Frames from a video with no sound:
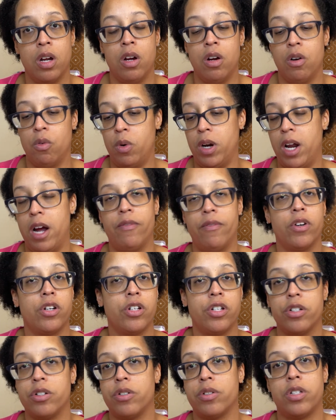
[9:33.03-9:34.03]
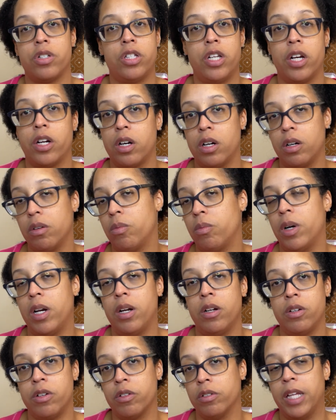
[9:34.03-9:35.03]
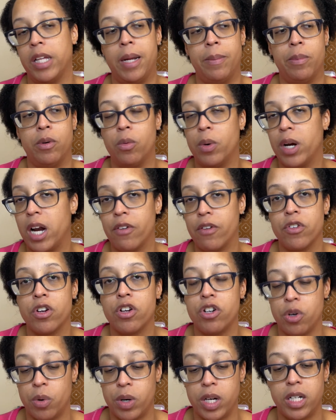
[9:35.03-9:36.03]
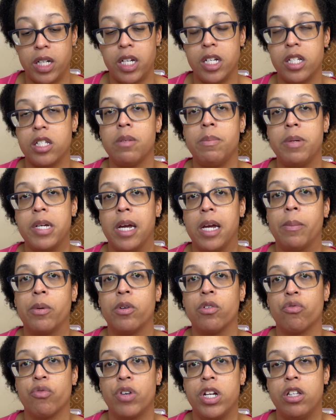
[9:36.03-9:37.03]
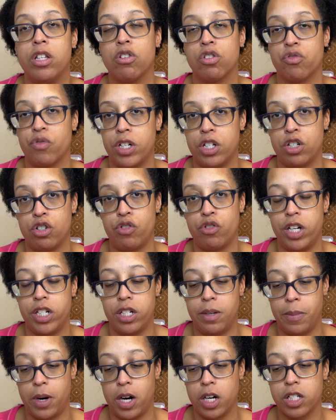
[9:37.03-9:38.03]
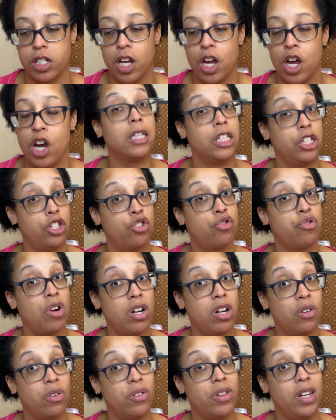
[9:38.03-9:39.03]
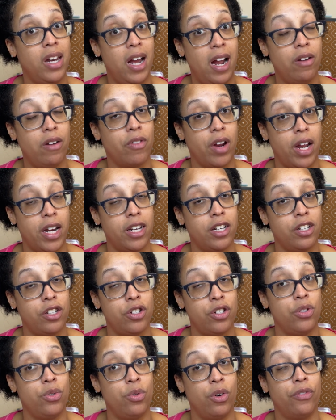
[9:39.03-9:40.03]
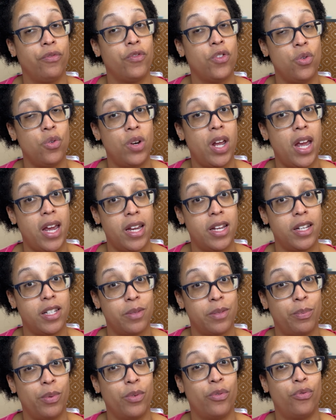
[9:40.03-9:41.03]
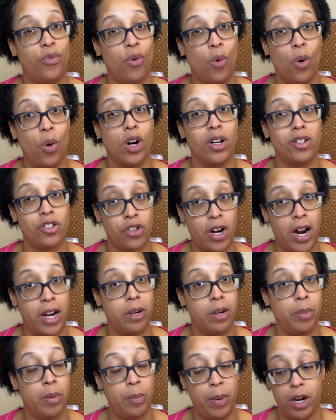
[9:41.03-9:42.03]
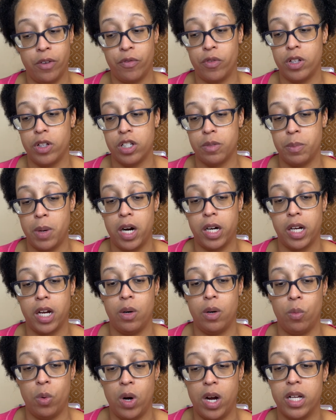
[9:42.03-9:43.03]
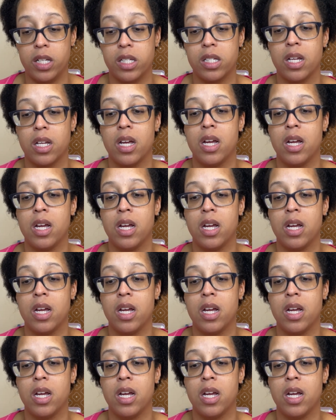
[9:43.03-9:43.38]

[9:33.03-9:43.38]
whatever your sticker, what your label, whatever you're doing. It needs to be able to read those registration marks. The struggle that I ran into a few days before trying to prepare for this market was